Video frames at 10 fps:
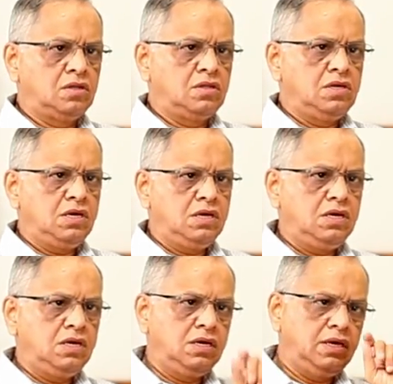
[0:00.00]

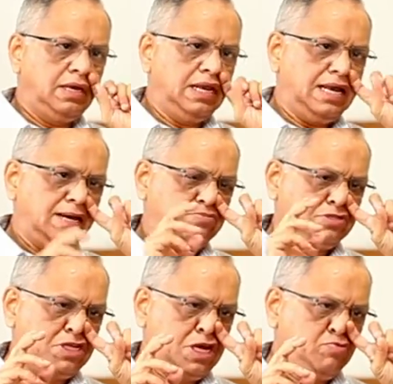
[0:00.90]
the
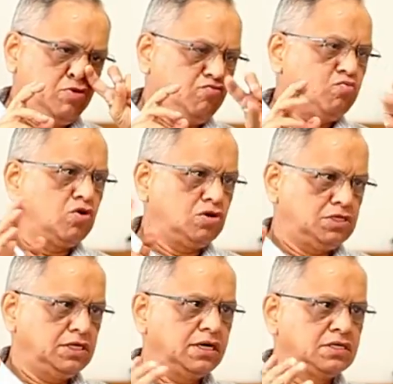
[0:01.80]
elapsed time of
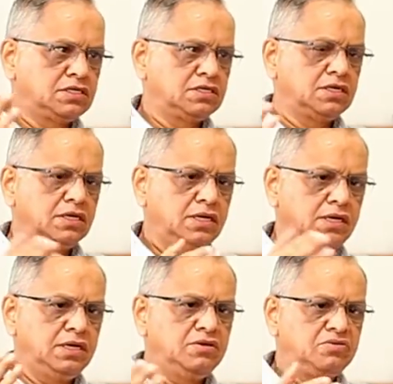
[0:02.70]
projects
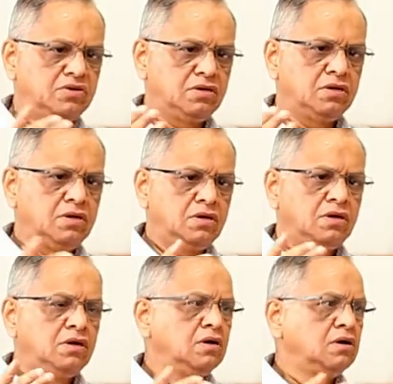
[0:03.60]
is
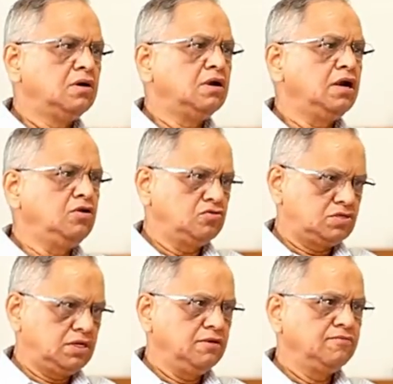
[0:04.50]
reducing.